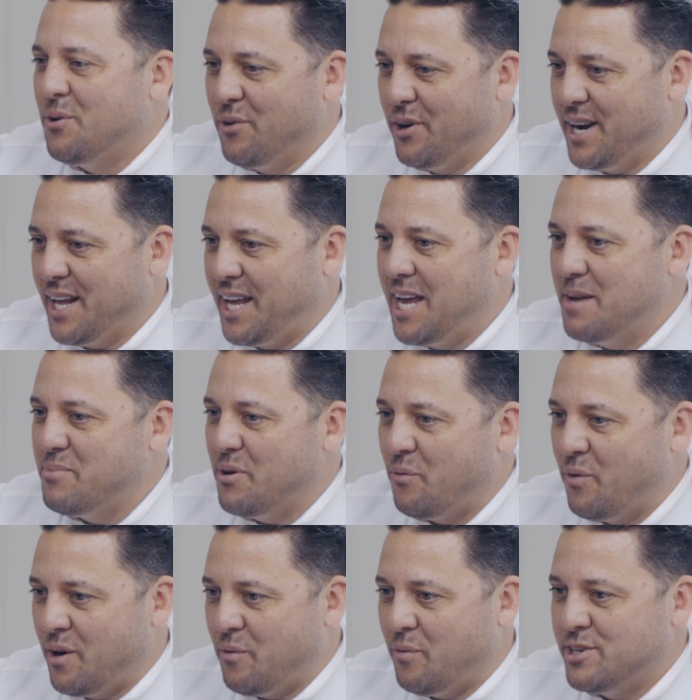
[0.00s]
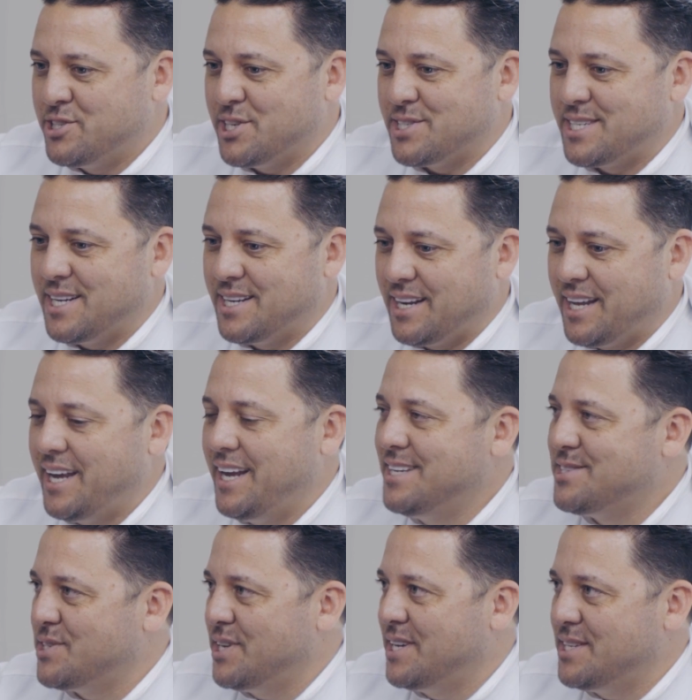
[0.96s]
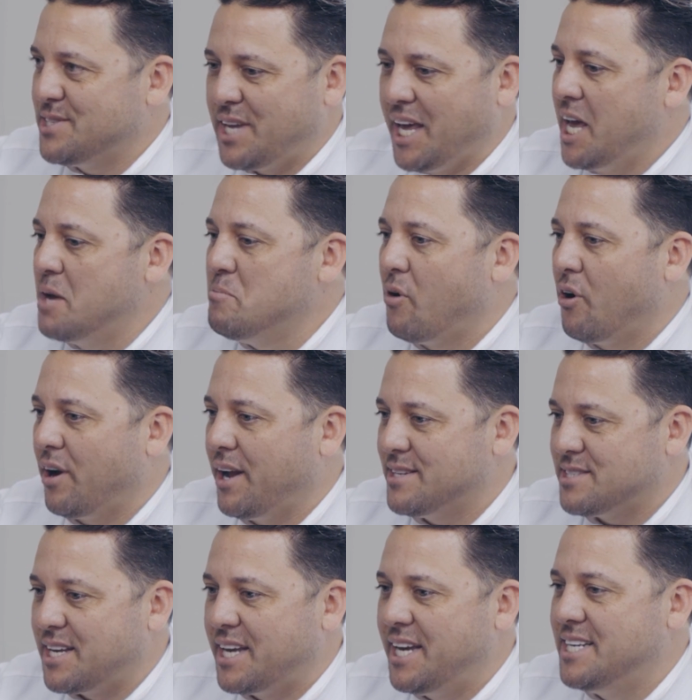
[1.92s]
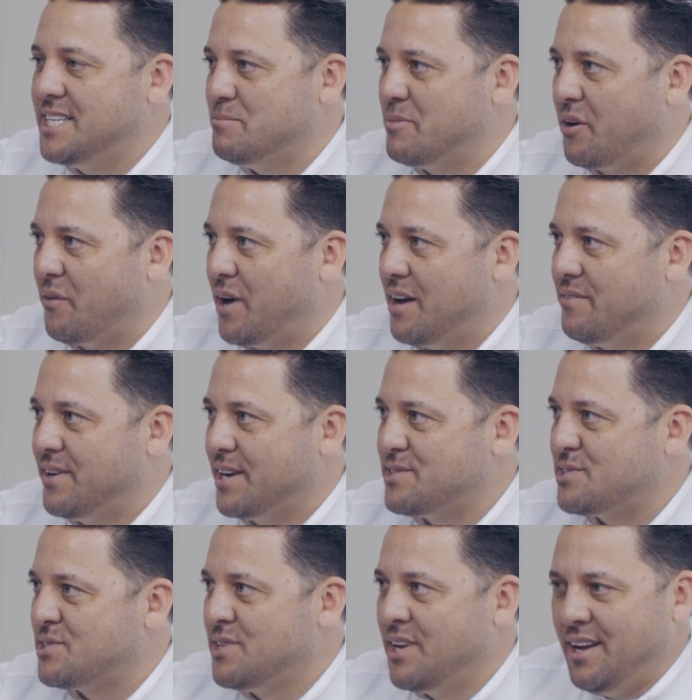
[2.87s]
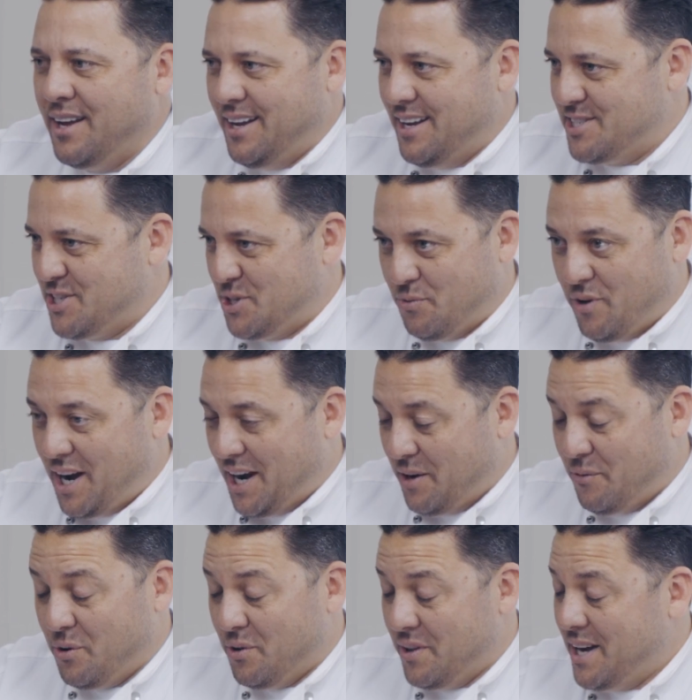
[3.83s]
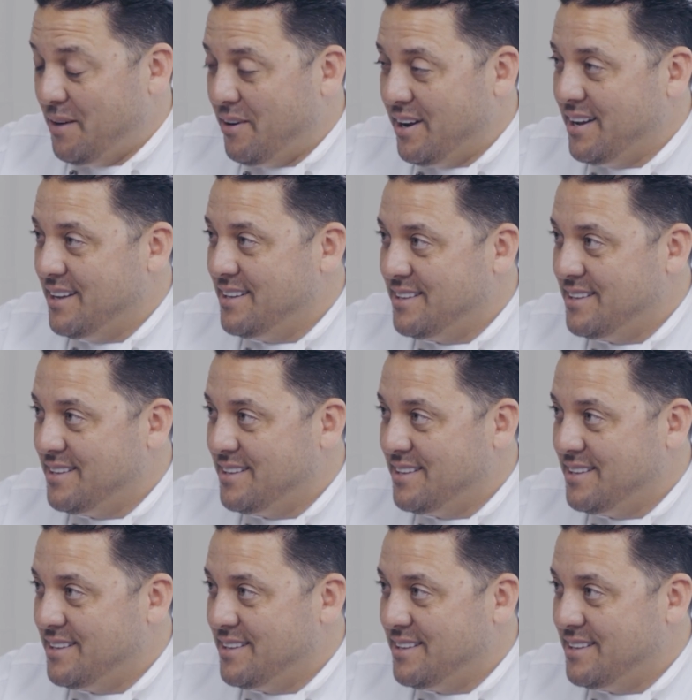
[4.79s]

We're going to keep it where we're just in key cities, key markets, key demographics, and just rock and roll that way.